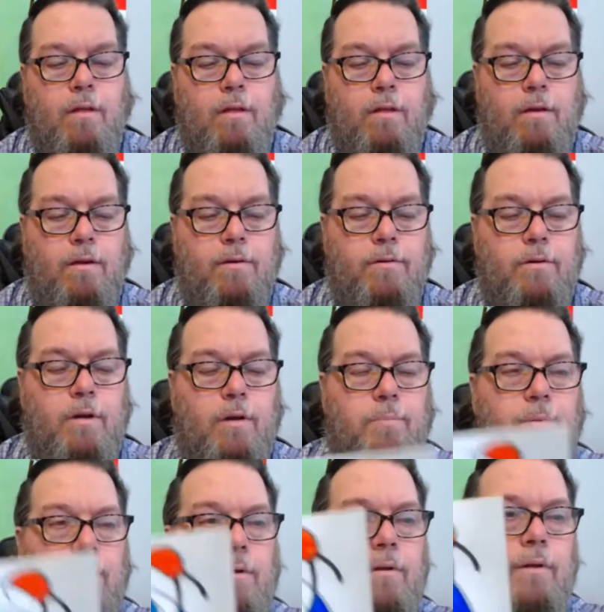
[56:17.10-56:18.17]
Here's a
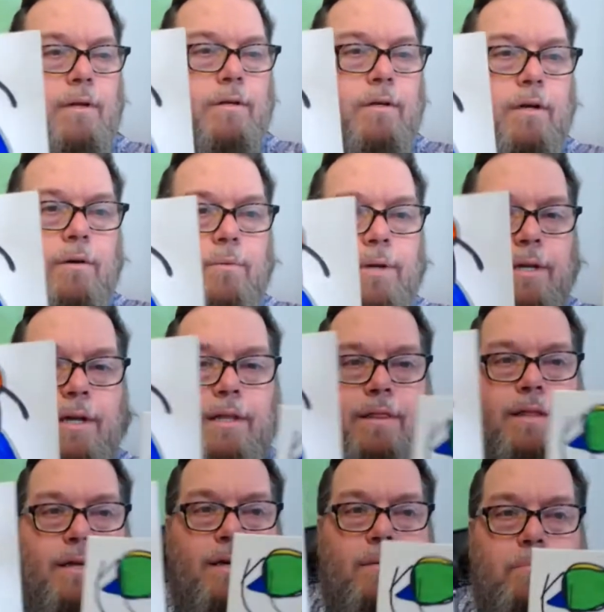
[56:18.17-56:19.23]
couple. And you know, we did
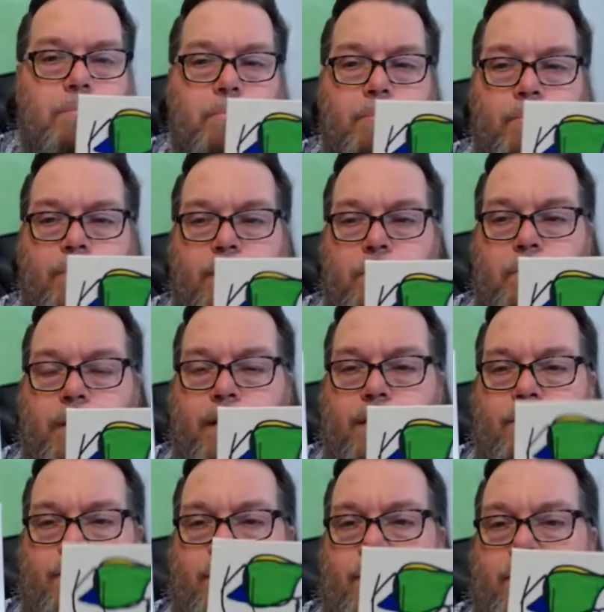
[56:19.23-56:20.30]
the uh, the
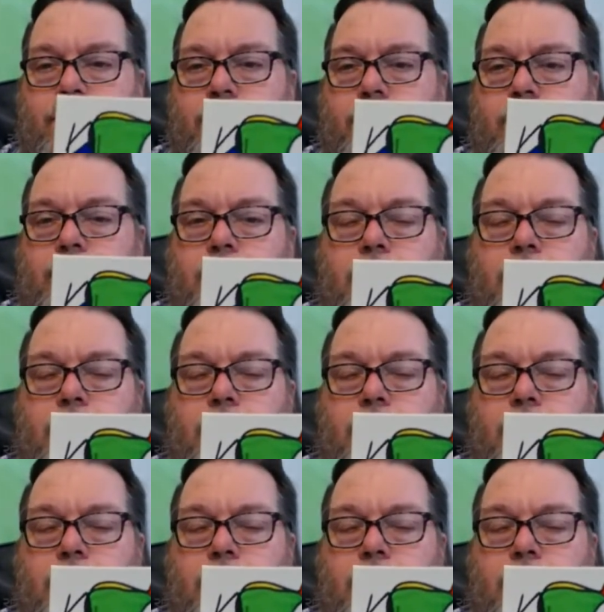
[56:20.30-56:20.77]
Betaverse.